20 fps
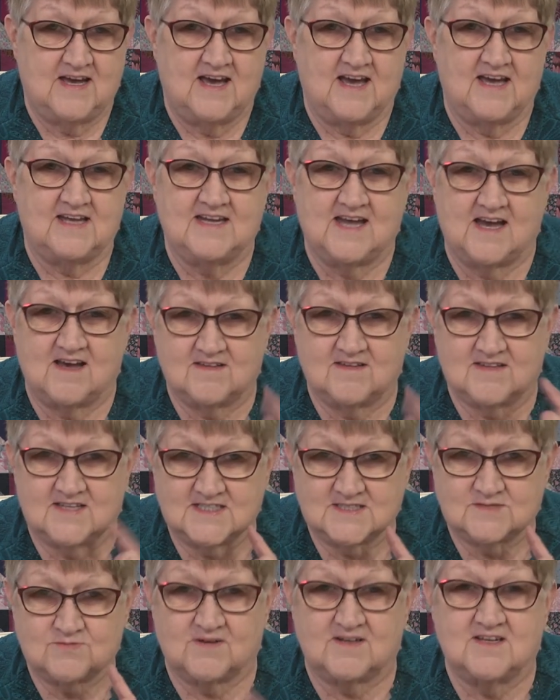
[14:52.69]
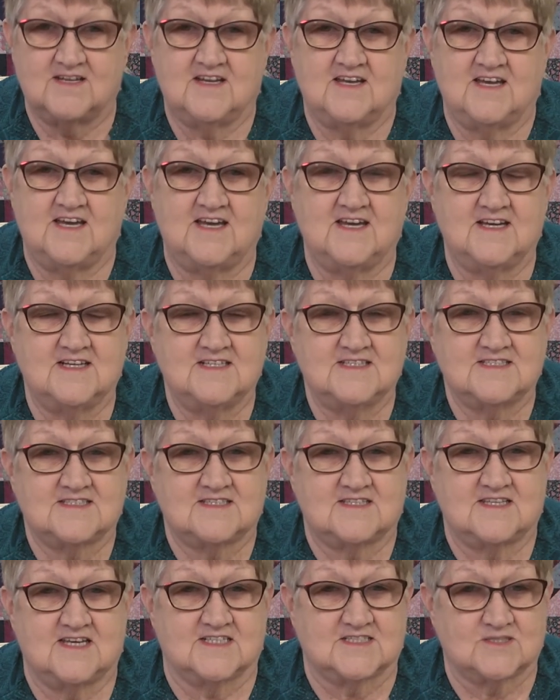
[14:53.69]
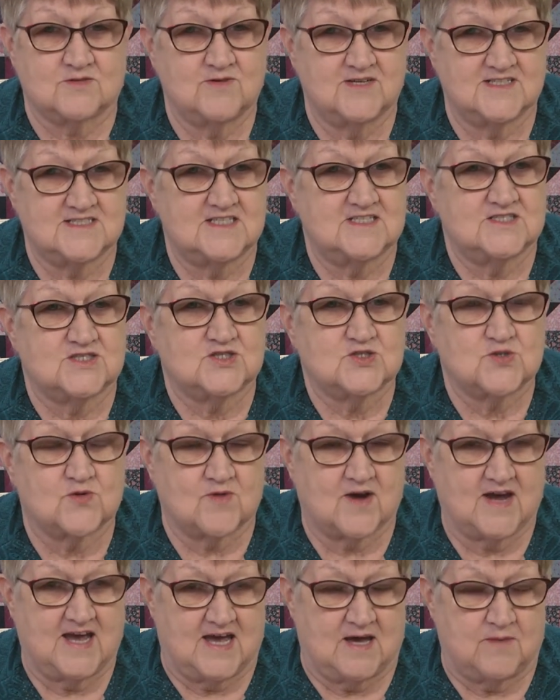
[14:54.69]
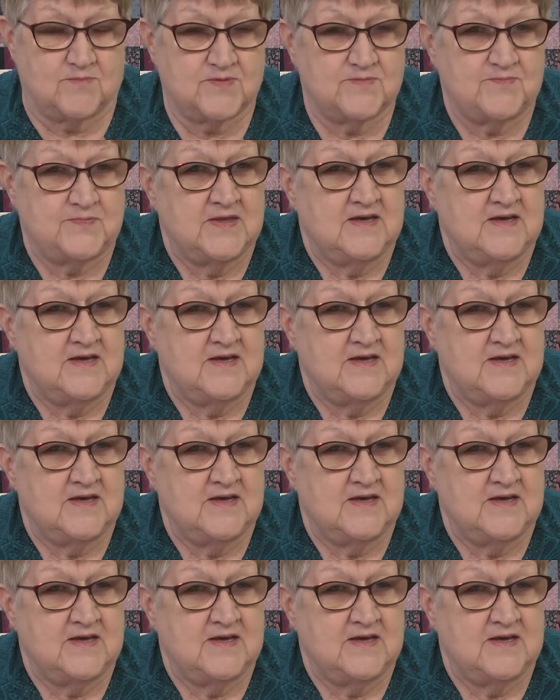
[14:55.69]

And now this one is the exquisite scrap.